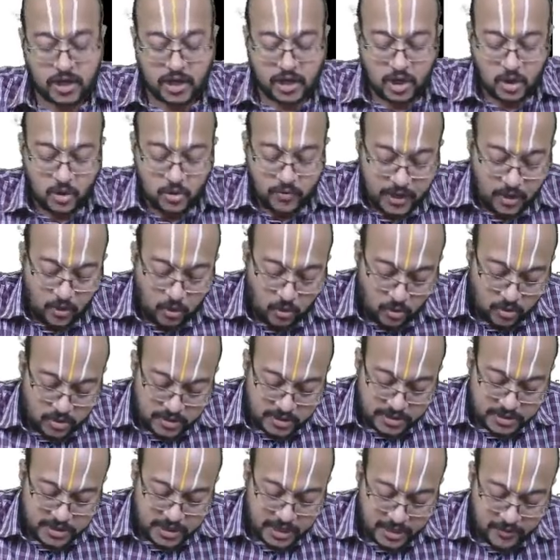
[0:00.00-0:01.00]
You will hold
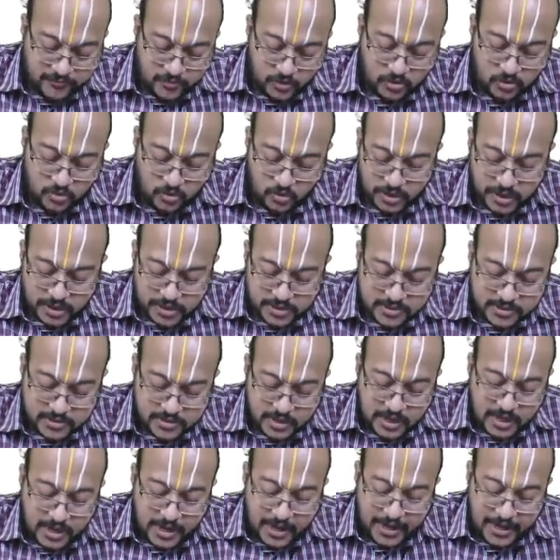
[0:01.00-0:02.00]
the share for 2 years,
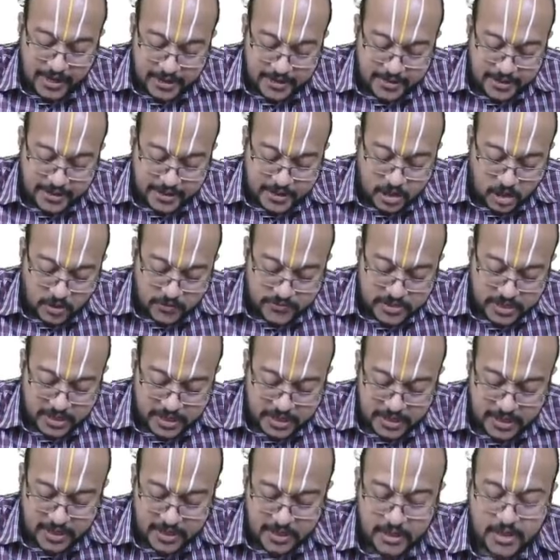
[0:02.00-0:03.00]
and at the end of
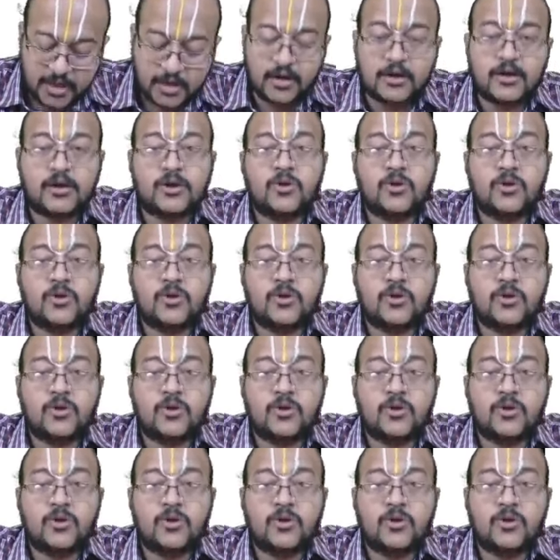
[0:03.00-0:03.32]
second year,